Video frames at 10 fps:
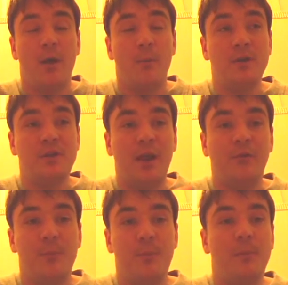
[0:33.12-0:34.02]
which
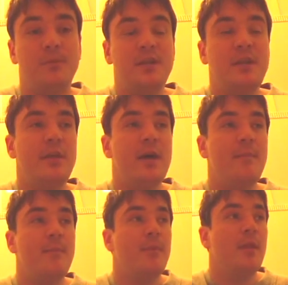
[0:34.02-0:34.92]
has the property
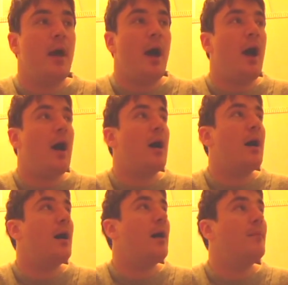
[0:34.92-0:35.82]
that
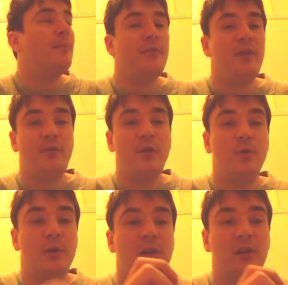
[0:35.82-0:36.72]
um, if you
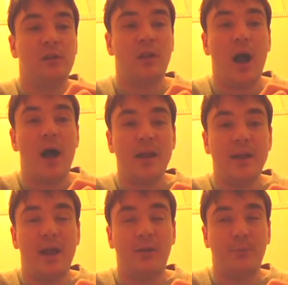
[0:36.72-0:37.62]
were a little guy
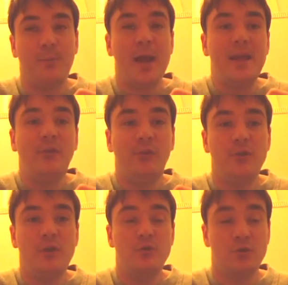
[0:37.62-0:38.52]
in that space
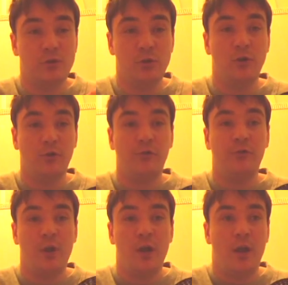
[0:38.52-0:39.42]
and you just
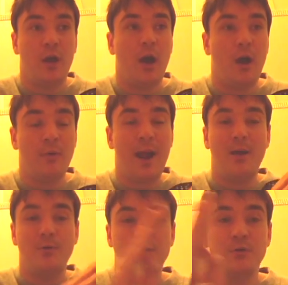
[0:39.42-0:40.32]
looked
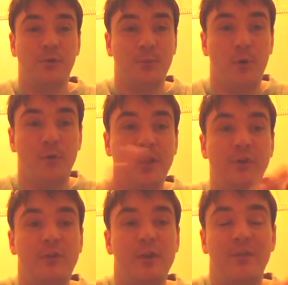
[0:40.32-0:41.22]
around you a small
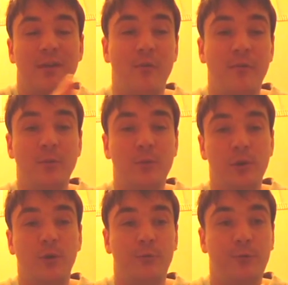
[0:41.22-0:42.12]
distance, everything would
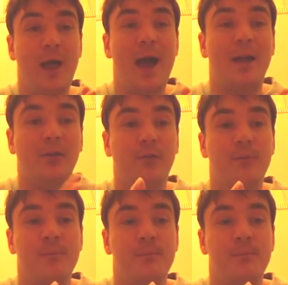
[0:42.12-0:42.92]
look flat.